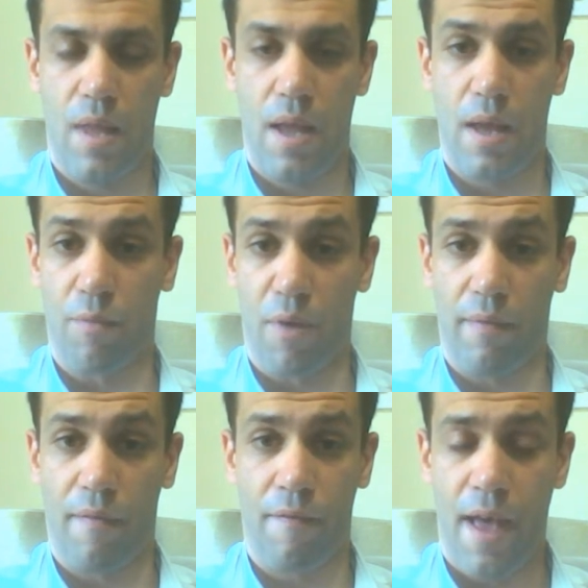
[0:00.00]
and
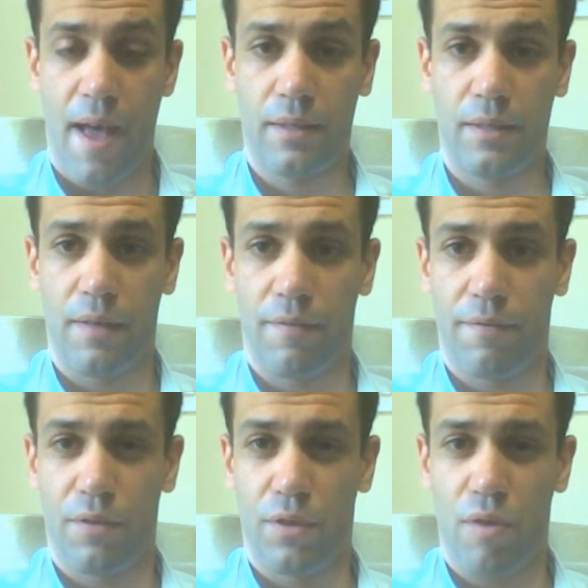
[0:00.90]
relevant facts,
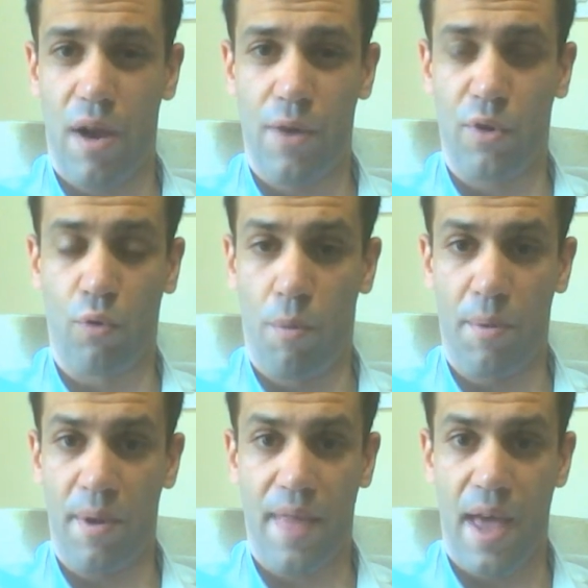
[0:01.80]
if you try to
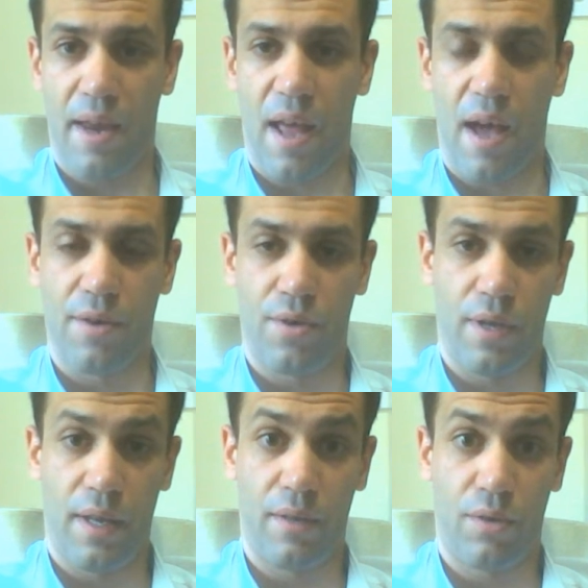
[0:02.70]
incorporate that
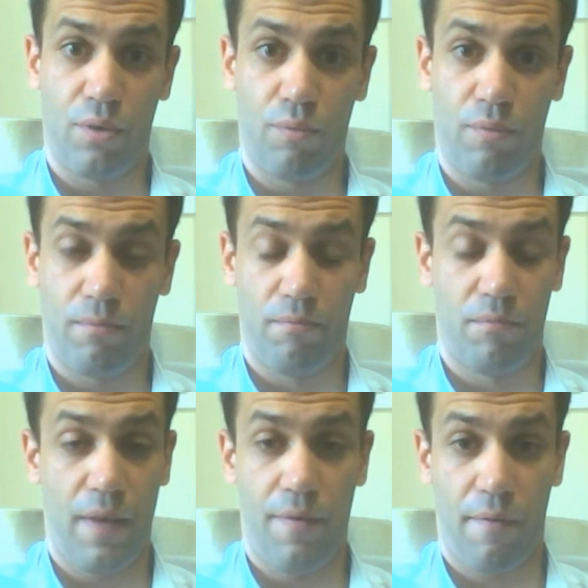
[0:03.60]
into
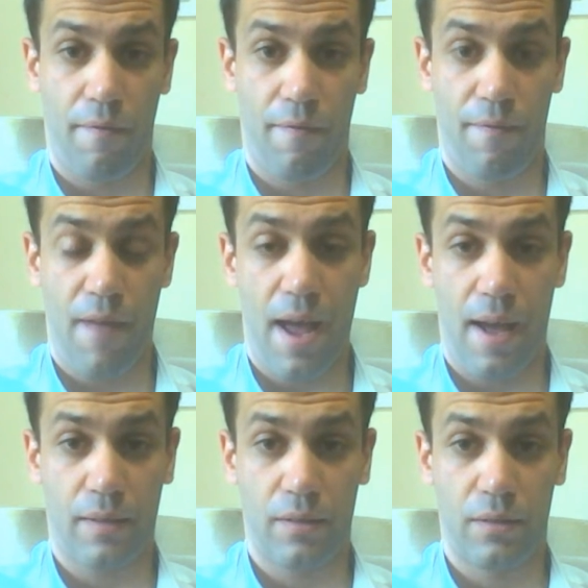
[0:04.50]
different
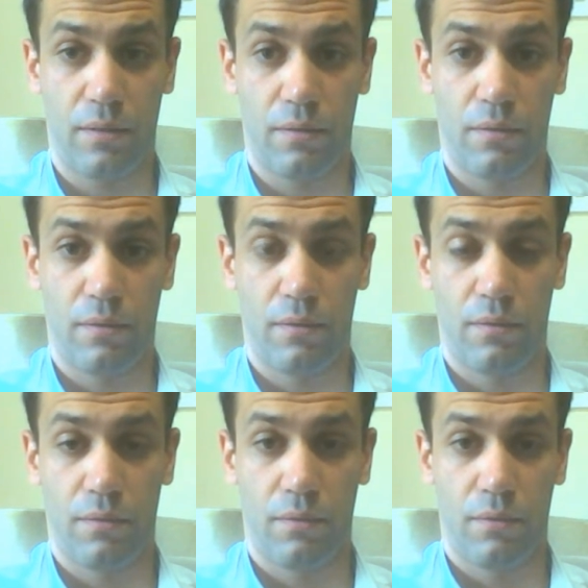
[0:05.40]
facts
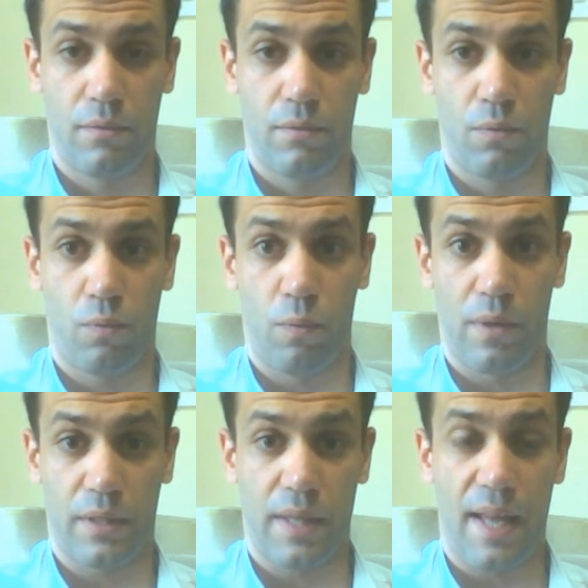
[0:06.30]

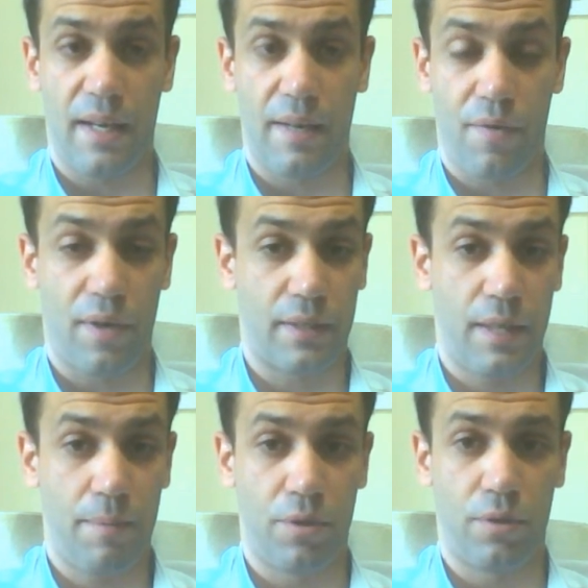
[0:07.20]
with slightly different
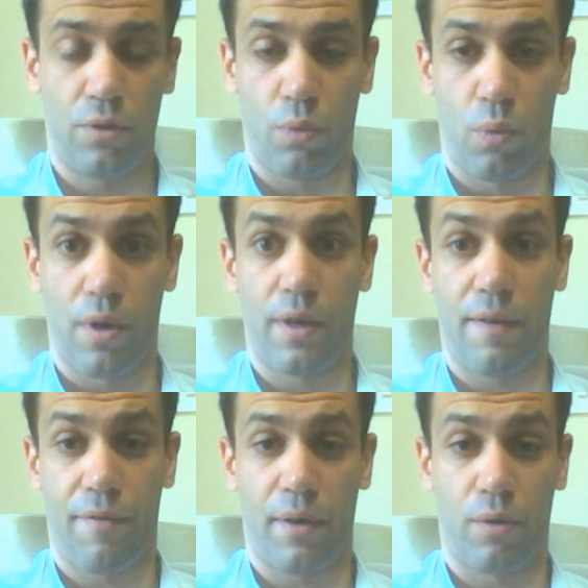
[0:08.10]
exceptions or
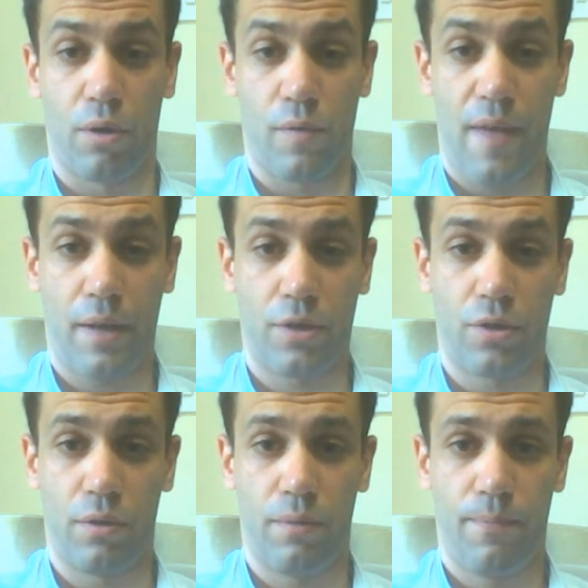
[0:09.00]
different cause of
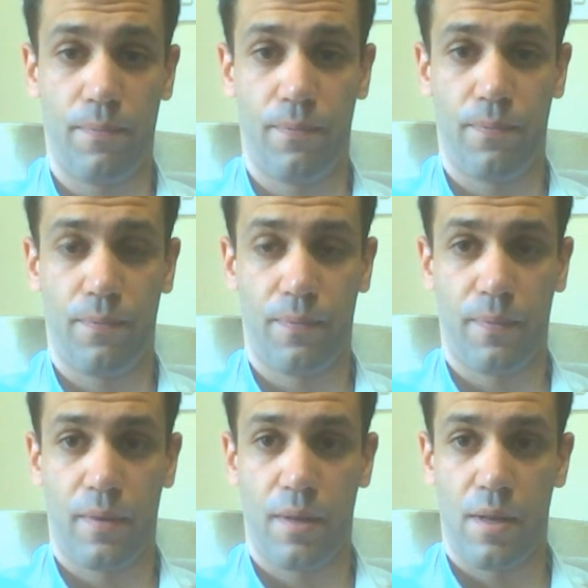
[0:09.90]
action,
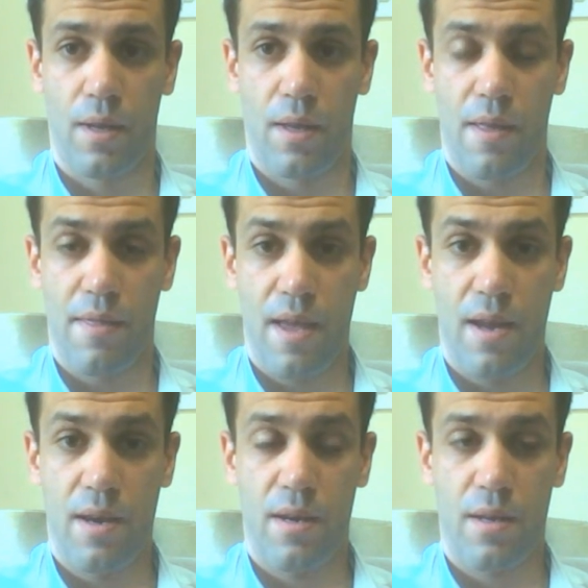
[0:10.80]

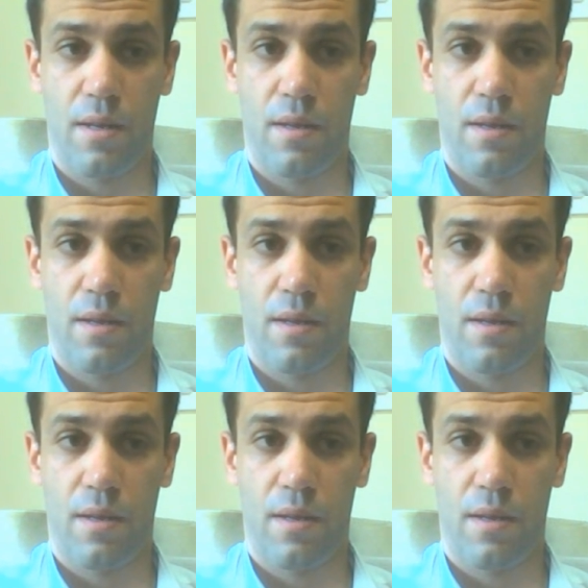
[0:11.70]
then